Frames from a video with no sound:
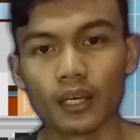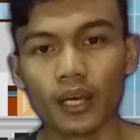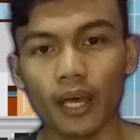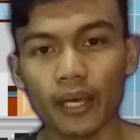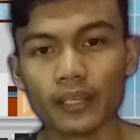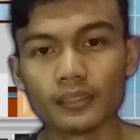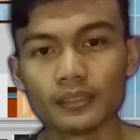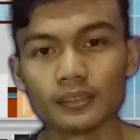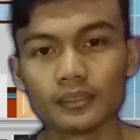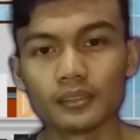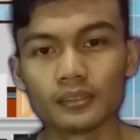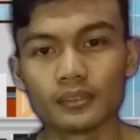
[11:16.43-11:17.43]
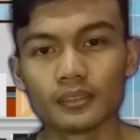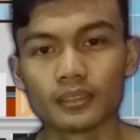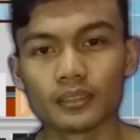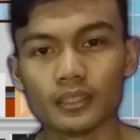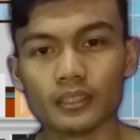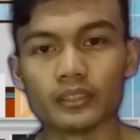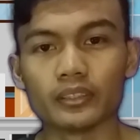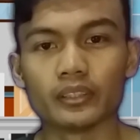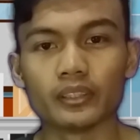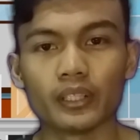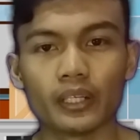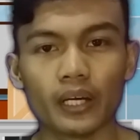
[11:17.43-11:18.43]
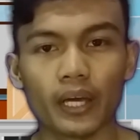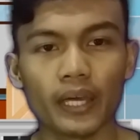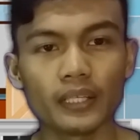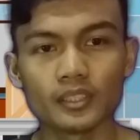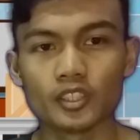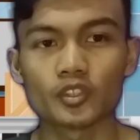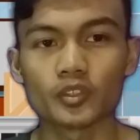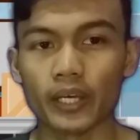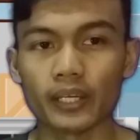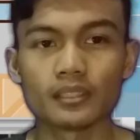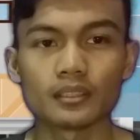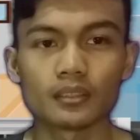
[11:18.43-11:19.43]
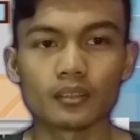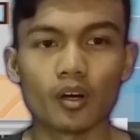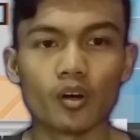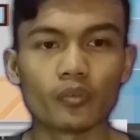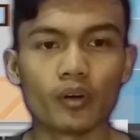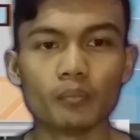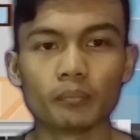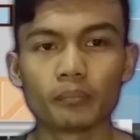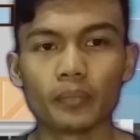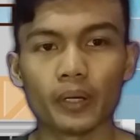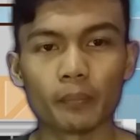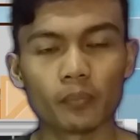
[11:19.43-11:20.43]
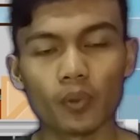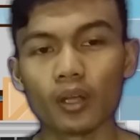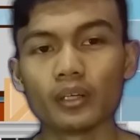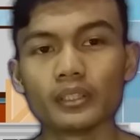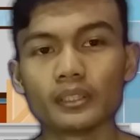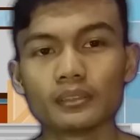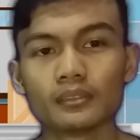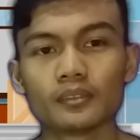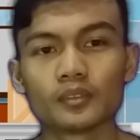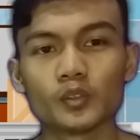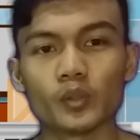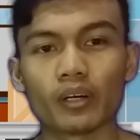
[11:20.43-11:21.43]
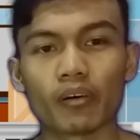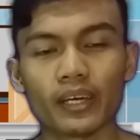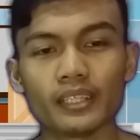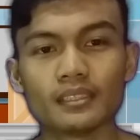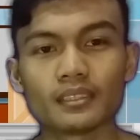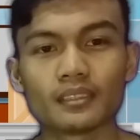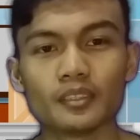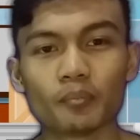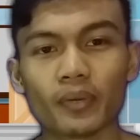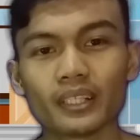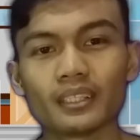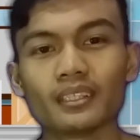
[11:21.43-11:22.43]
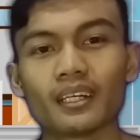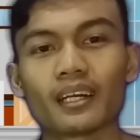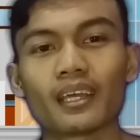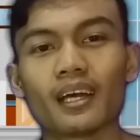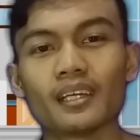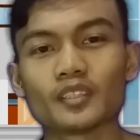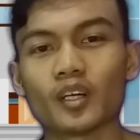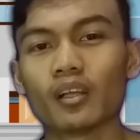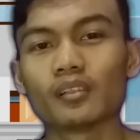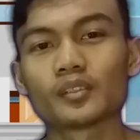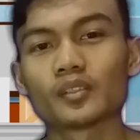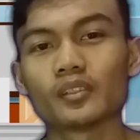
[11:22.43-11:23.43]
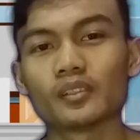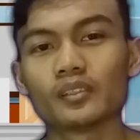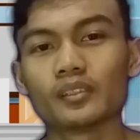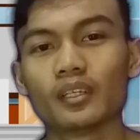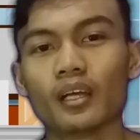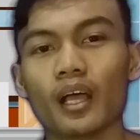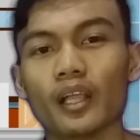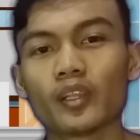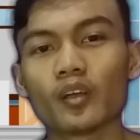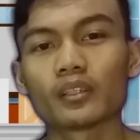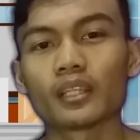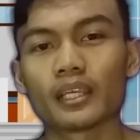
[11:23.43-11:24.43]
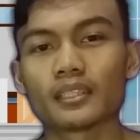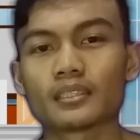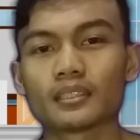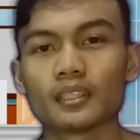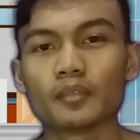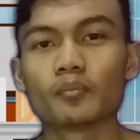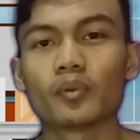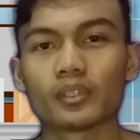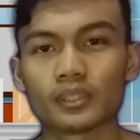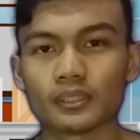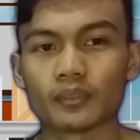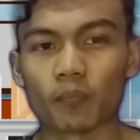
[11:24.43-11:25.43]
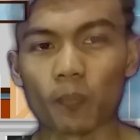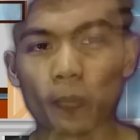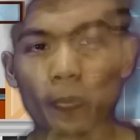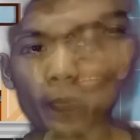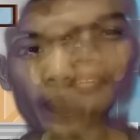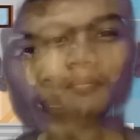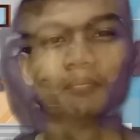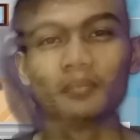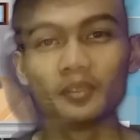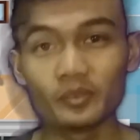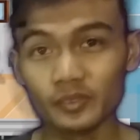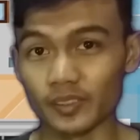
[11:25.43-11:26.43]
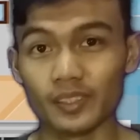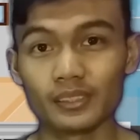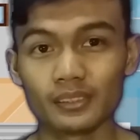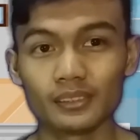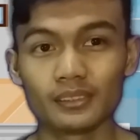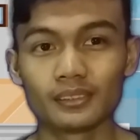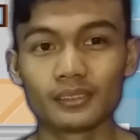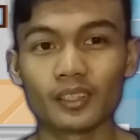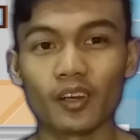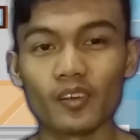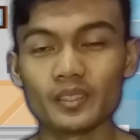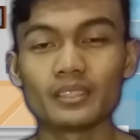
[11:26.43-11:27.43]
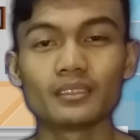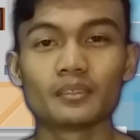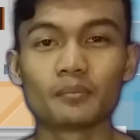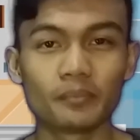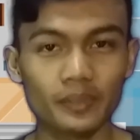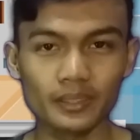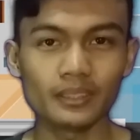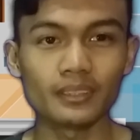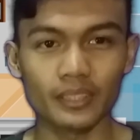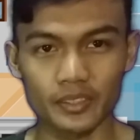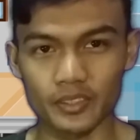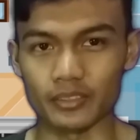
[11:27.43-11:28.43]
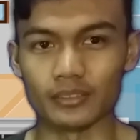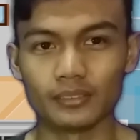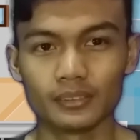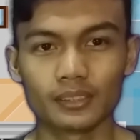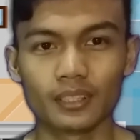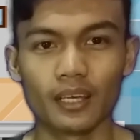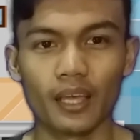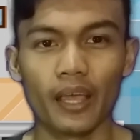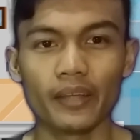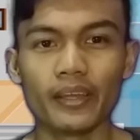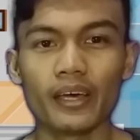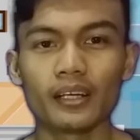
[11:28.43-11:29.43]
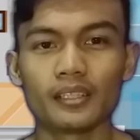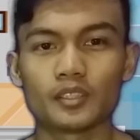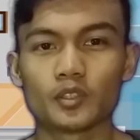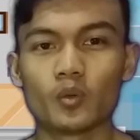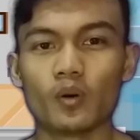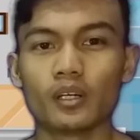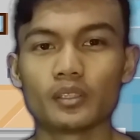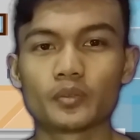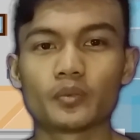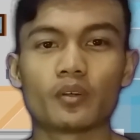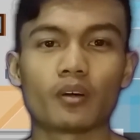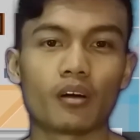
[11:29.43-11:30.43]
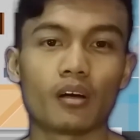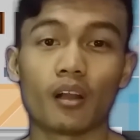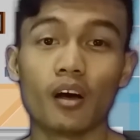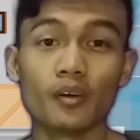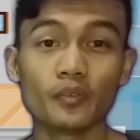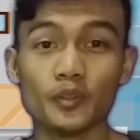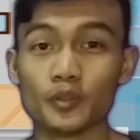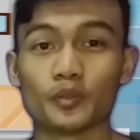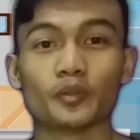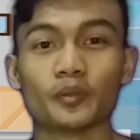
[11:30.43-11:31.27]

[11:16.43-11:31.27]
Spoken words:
and the existence of an employer to arrange the parking area is also not less important. Before closing the presentation, there is quotes for all of you.